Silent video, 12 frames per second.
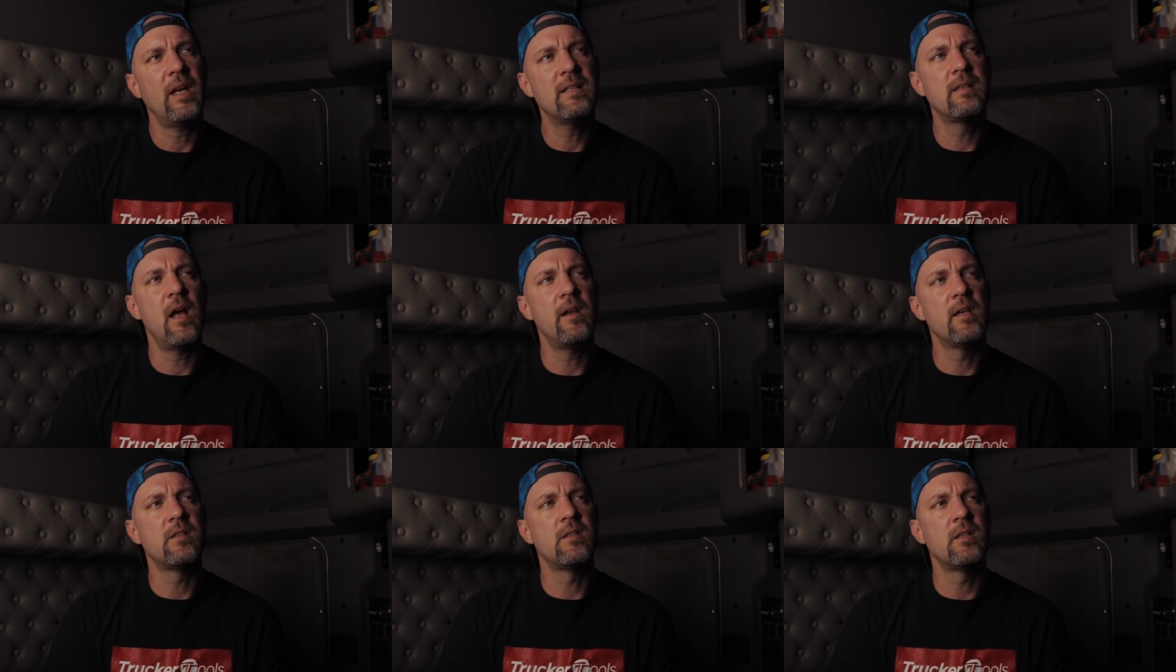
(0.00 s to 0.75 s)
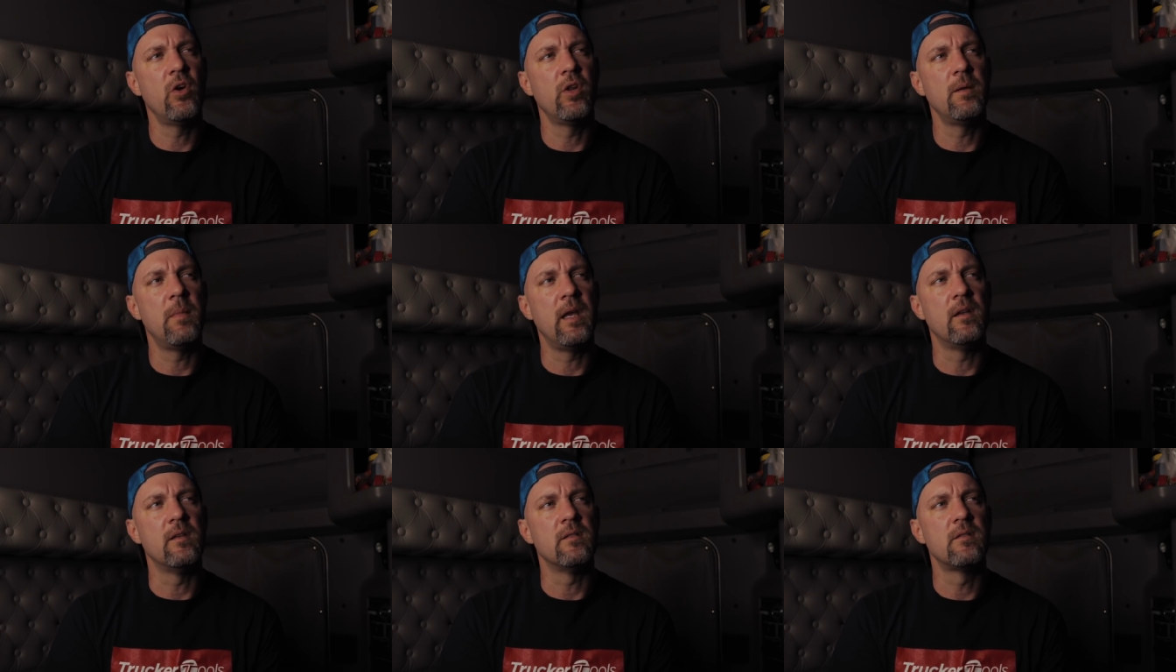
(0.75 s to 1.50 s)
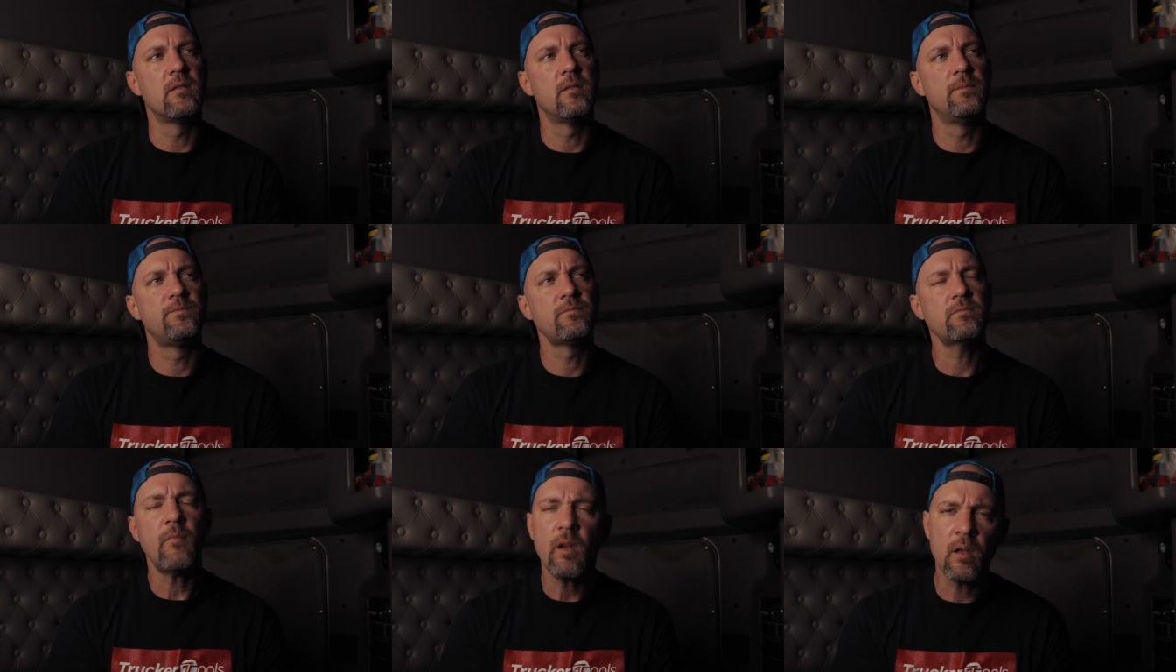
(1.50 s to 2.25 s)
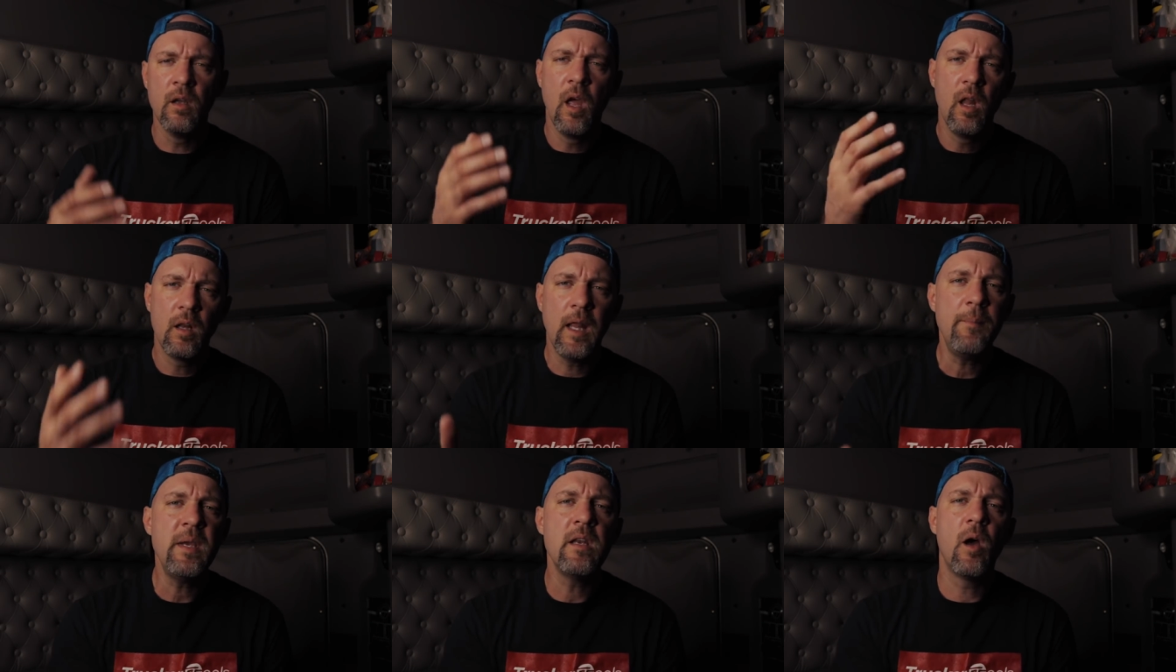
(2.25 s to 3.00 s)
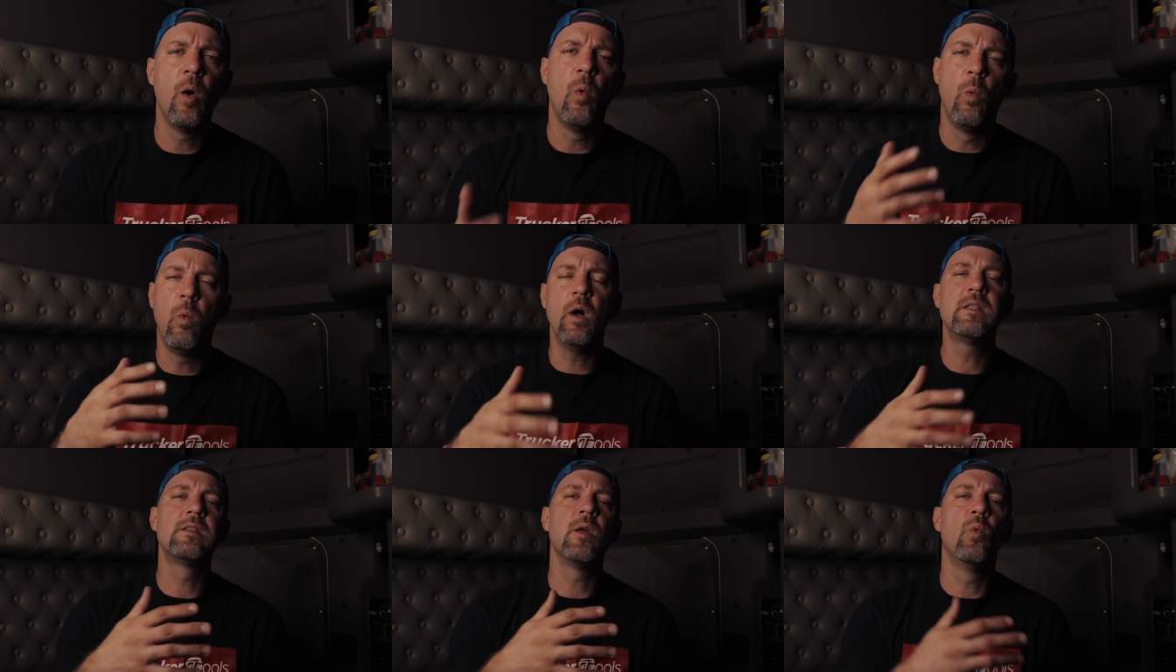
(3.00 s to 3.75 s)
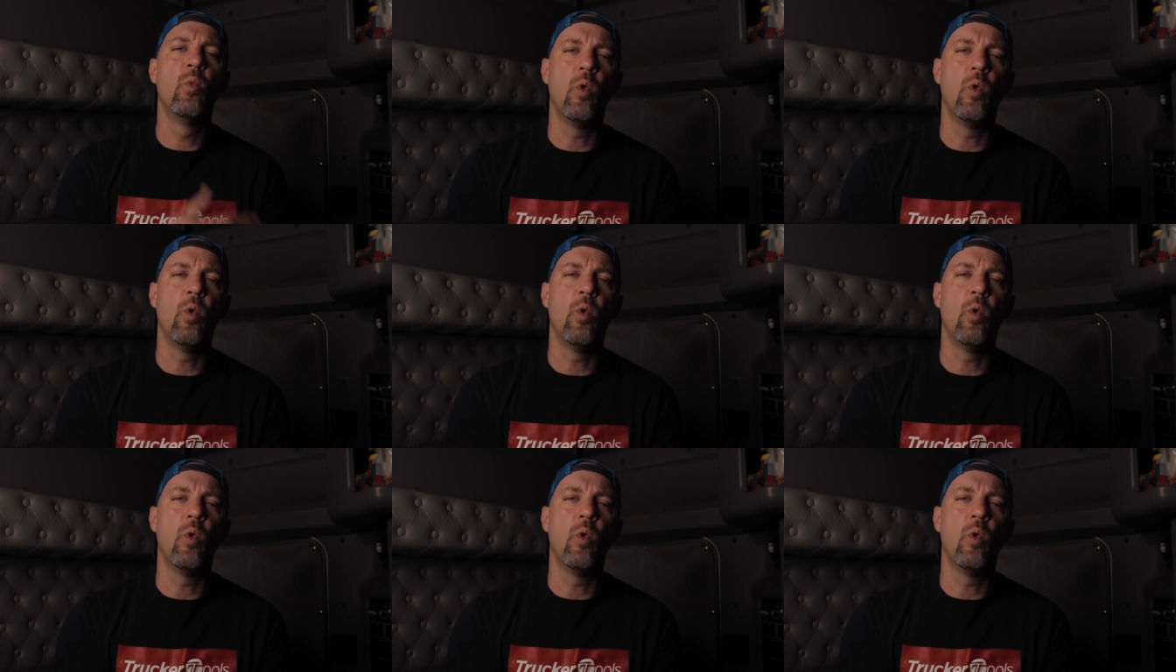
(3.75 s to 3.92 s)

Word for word: That's not necessarily maintenance. Let me know what's the